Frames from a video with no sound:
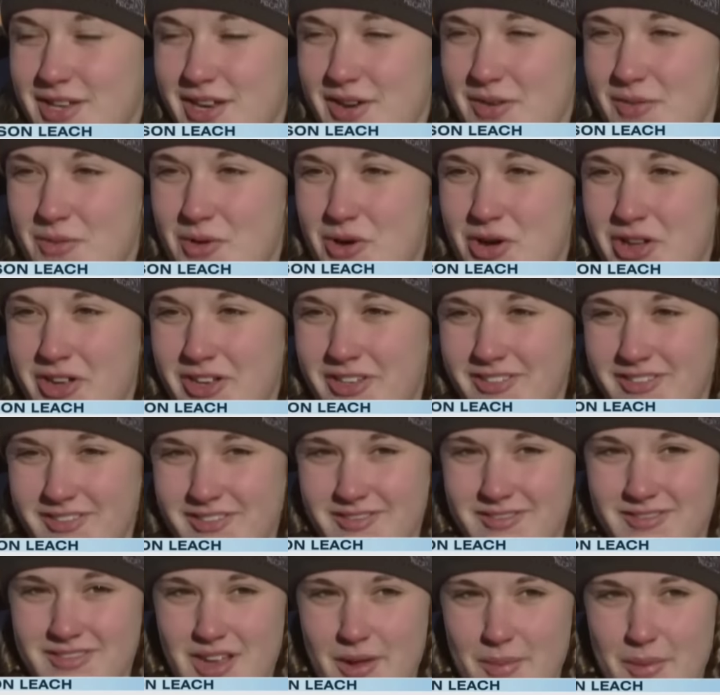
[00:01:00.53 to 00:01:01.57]
we didn't want,
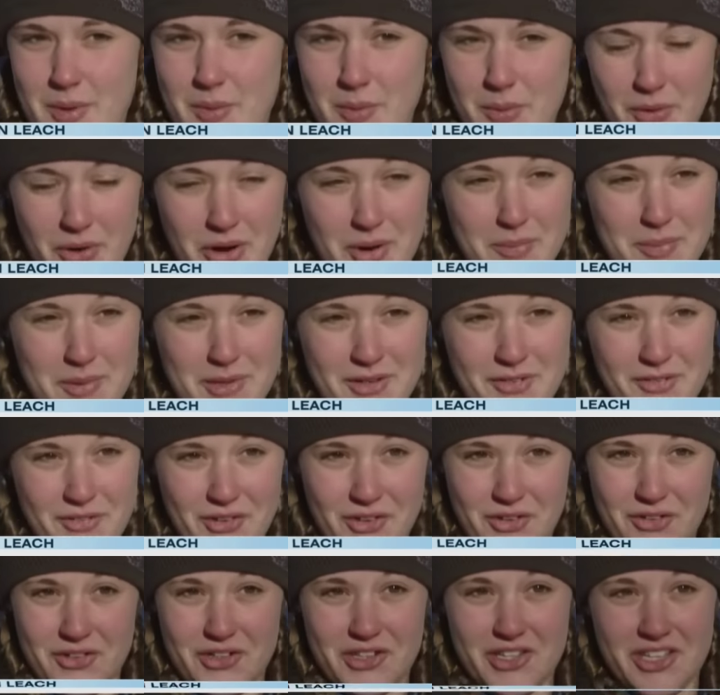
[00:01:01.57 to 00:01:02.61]
I mean, we were up there
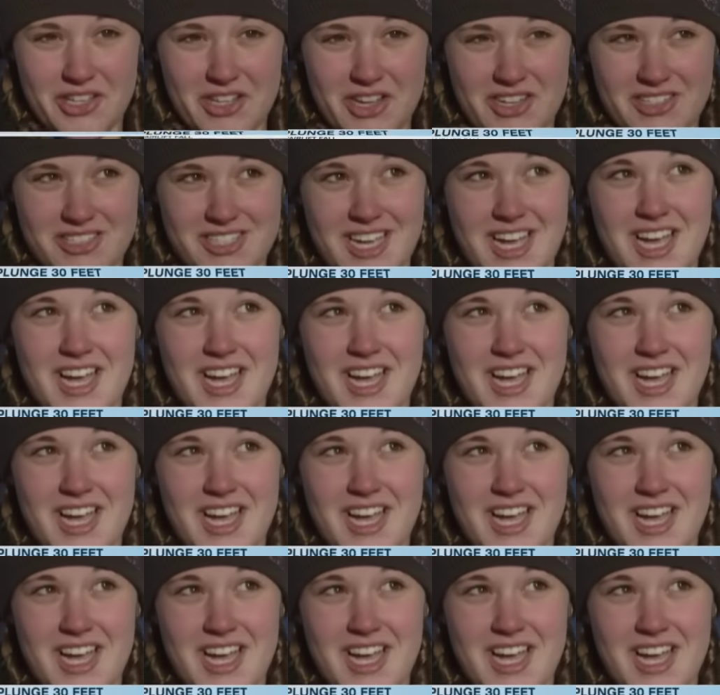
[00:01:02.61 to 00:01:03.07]
for a really long